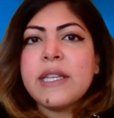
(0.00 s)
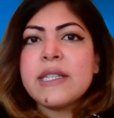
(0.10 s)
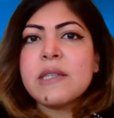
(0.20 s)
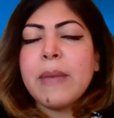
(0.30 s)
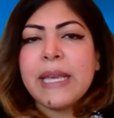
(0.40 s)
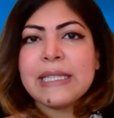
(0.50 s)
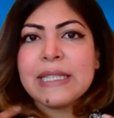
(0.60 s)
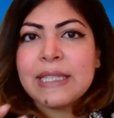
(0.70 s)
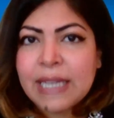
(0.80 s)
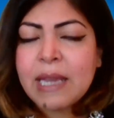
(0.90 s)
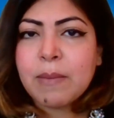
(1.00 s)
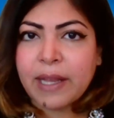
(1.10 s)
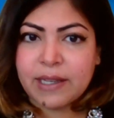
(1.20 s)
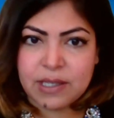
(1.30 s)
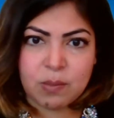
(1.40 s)
this may seem
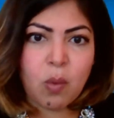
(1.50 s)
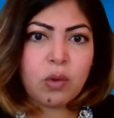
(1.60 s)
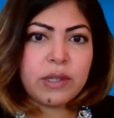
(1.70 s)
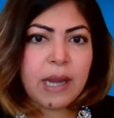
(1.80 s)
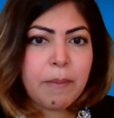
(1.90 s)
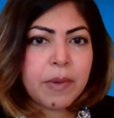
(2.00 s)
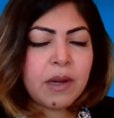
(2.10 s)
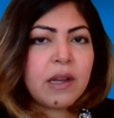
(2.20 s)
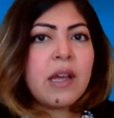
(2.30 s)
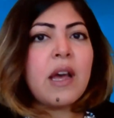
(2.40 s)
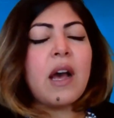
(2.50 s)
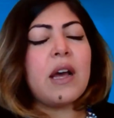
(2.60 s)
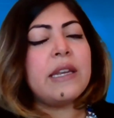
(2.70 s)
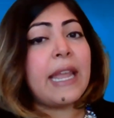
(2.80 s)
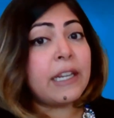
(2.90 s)
like a small number,
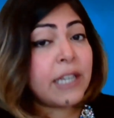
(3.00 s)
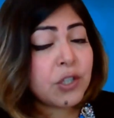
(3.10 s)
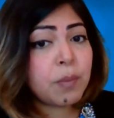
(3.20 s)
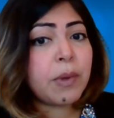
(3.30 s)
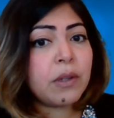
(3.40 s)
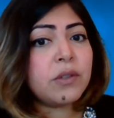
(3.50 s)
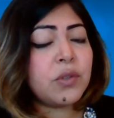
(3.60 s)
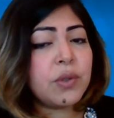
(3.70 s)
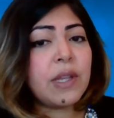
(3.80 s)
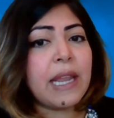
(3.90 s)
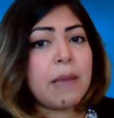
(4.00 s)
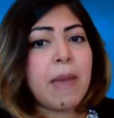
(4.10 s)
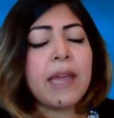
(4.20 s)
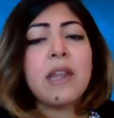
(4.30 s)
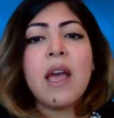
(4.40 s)
negligible to the
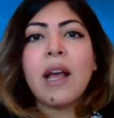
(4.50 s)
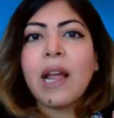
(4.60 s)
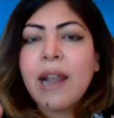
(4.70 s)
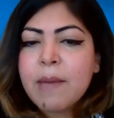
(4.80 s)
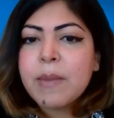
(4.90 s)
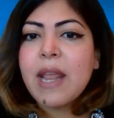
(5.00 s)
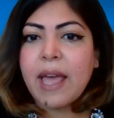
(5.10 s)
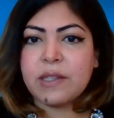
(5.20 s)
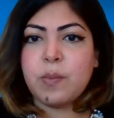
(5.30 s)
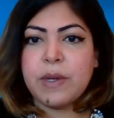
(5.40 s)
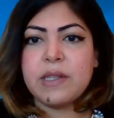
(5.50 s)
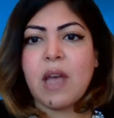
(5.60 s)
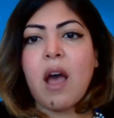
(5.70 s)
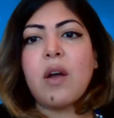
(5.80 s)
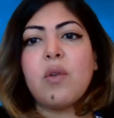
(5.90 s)
layman, climate experts
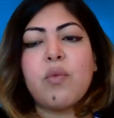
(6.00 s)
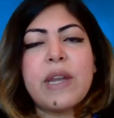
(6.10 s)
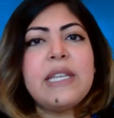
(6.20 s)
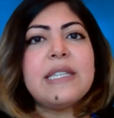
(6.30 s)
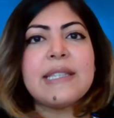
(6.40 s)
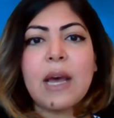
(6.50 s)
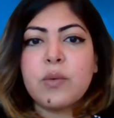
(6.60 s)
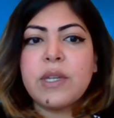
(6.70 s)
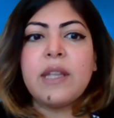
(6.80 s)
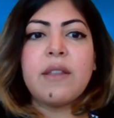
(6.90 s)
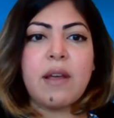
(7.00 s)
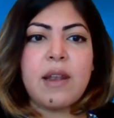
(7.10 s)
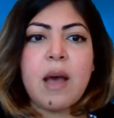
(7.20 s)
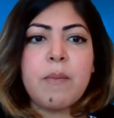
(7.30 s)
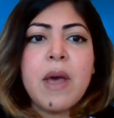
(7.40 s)
are already sounding the
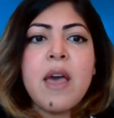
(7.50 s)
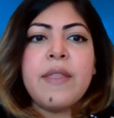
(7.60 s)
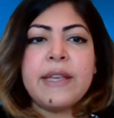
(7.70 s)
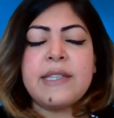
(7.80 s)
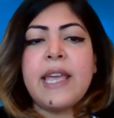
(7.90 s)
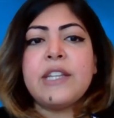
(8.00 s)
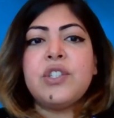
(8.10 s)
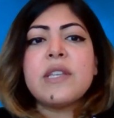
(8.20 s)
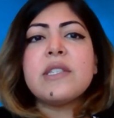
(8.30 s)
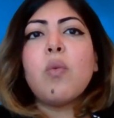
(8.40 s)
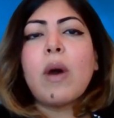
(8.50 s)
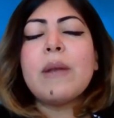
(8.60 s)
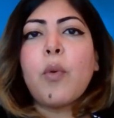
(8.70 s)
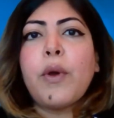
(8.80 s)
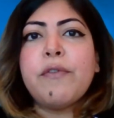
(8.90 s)
alarm. They say just a
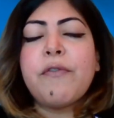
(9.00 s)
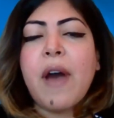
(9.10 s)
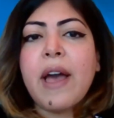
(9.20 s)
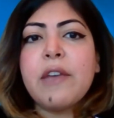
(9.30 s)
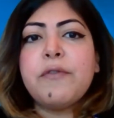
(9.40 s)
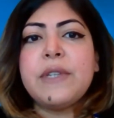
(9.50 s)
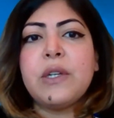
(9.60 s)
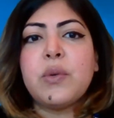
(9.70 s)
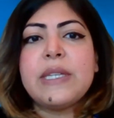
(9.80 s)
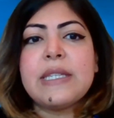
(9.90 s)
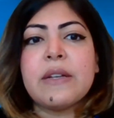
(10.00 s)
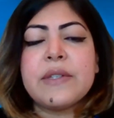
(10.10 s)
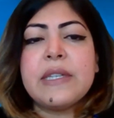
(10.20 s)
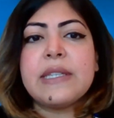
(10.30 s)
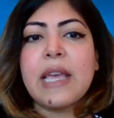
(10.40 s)
1.5 degrees
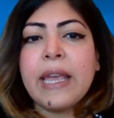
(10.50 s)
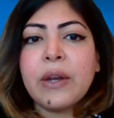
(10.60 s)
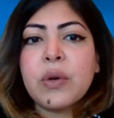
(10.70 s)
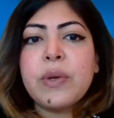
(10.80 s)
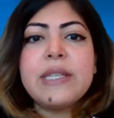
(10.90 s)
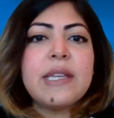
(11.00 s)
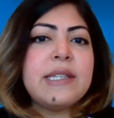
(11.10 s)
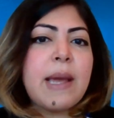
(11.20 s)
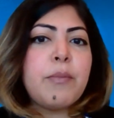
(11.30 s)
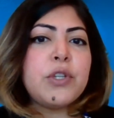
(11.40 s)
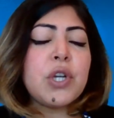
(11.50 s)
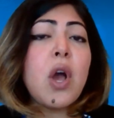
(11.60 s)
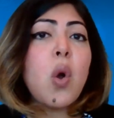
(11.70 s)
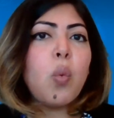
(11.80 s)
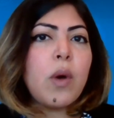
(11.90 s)
Celsius increase in temperature
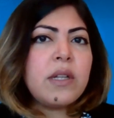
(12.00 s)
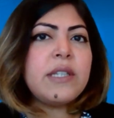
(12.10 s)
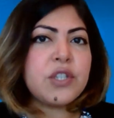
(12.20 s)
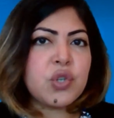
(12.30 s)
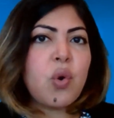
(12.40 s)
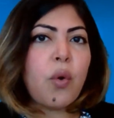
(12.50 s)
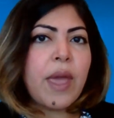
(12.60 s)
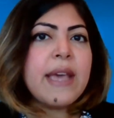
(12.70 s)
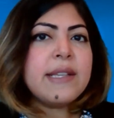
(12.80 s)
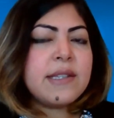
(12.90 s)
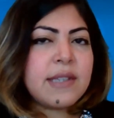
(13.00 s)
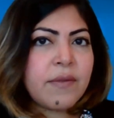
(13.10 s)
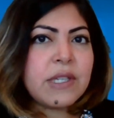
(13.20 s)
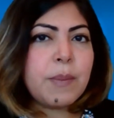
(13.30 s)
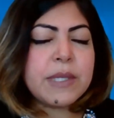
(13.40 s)
will destroy
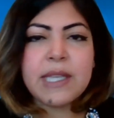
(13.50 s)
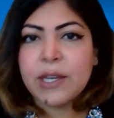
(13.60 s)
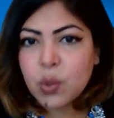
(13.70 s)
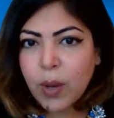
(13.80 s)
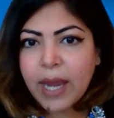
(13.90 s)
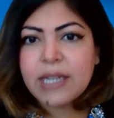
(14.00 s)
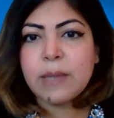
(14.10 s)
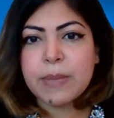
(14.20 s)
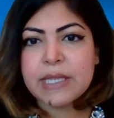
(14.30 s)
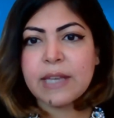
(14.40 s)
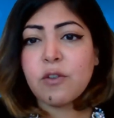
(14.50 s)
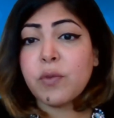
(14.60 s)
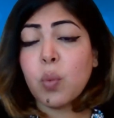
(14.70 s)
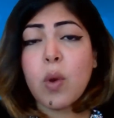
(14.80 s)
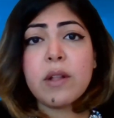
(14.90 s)
70% to 80% of
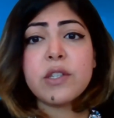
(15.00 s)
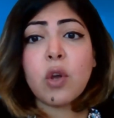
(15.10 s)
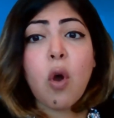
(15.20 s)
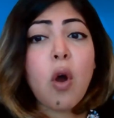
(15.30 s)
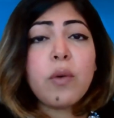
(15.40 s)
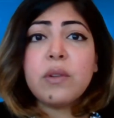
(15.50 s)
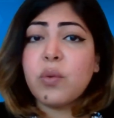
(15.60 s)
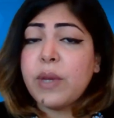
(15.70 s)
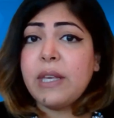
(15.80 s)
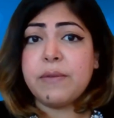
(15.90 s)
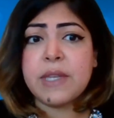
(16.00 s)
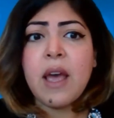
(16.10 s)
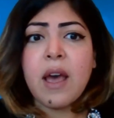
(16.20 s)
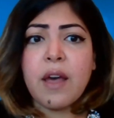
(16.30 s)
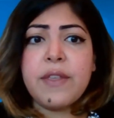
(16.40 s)
the world's coral reefs.
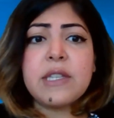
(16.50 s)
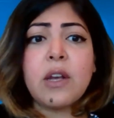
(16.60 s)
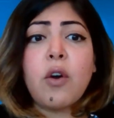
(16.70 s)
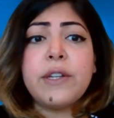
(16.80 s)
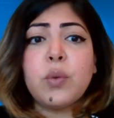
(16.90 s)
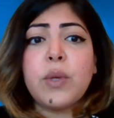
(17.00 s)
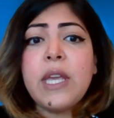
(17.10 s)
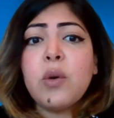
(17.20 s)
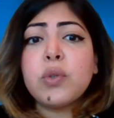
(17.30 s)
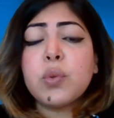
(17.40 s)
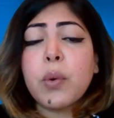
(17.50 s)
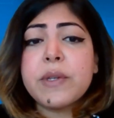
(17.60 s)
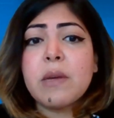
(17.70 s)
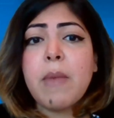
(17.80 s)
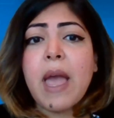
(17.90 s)
This according to
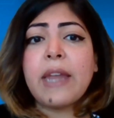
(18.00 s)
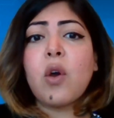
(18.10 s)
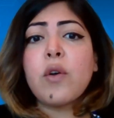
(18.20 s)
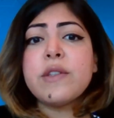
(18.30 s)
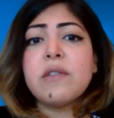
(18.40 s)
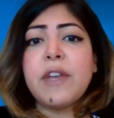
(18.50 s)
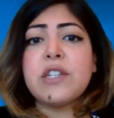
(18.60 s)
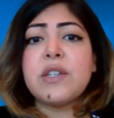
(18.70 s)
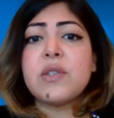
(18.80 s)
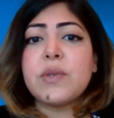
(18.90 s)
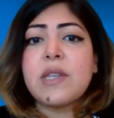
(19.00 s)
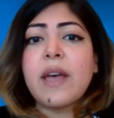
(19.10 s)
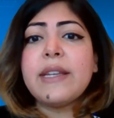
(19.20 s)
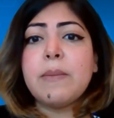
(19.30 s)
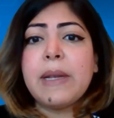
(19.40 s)
Ecotourism and Conservation
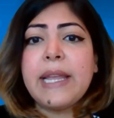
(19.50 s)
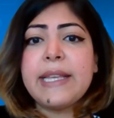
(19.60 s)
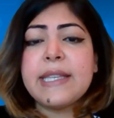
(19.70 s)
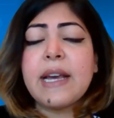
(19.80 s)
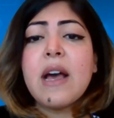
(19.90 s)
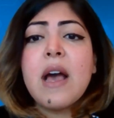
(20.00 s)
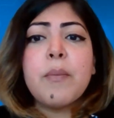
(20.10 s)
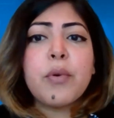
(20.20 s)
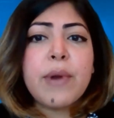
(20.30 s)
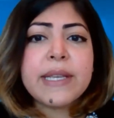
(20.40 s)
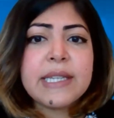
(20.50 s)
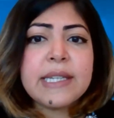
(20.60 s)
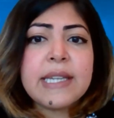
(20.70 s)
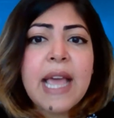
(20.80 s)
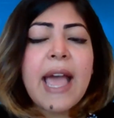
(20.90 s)
Society Malaysia
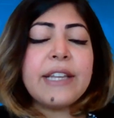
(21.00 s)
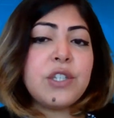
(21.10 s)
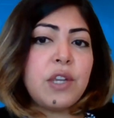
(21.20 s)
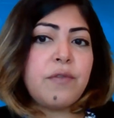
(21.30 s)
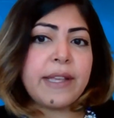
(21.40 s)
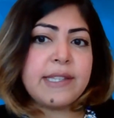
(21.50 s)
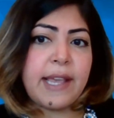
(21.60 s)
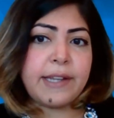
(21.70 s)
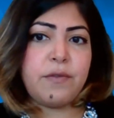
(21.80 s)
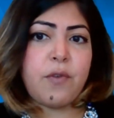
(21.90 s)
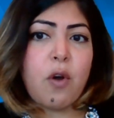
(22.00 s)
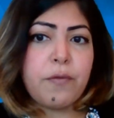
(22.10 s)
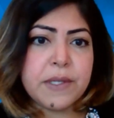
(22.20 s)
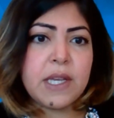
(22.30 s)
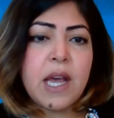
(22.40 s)
President and Chief Executive
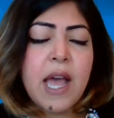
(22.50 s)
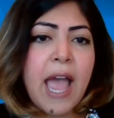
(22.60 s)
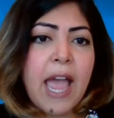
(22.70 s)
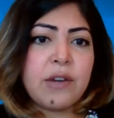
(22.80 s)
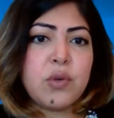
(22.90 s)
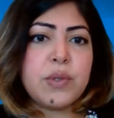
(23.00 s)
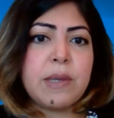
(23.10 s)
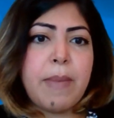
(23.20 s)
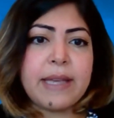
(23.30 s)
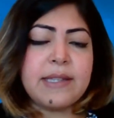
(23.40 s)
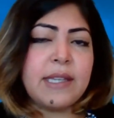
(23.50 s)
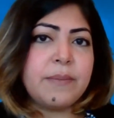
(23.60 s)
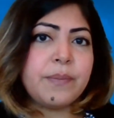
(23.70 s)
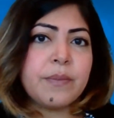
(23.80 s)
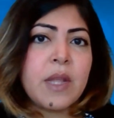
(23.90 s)
Officer Andrew Sebastian.